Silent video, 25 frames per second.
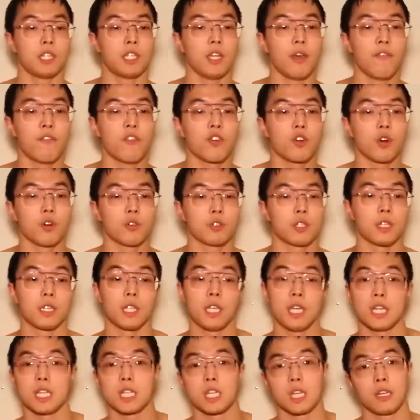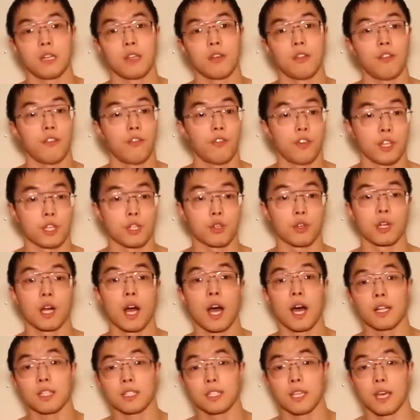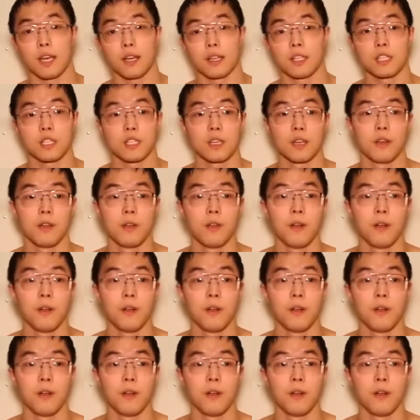difficult to teach in an official context.